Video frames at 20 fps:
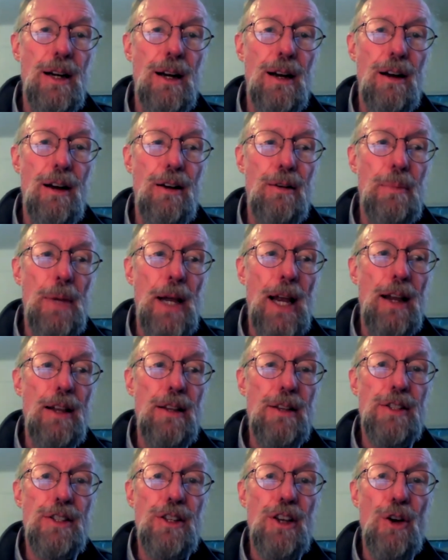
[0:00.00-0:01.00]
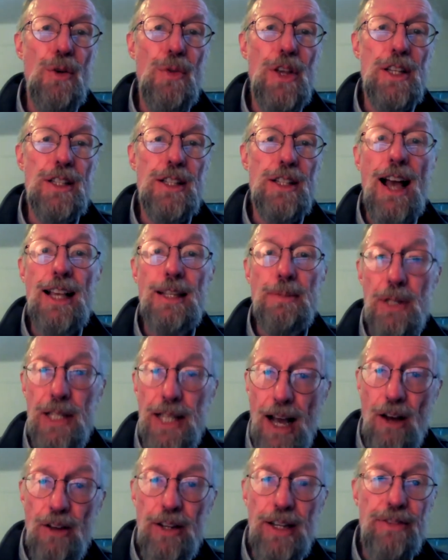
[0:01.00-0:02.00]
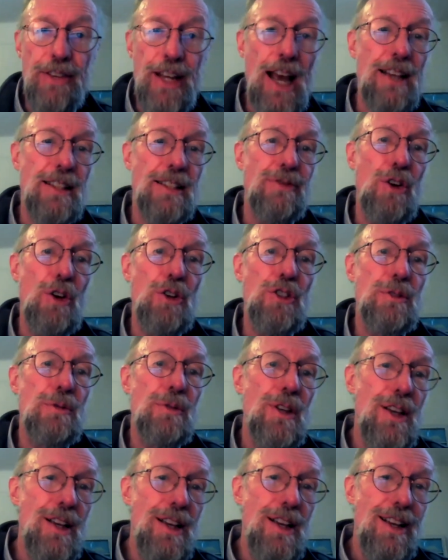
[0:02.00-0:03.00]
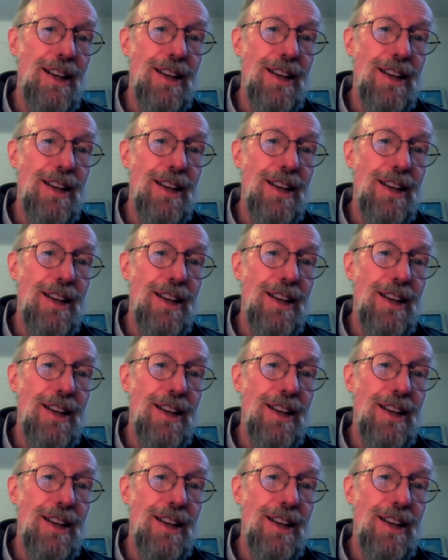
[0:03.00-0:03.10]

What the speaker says: And so this hospitality of guests, folks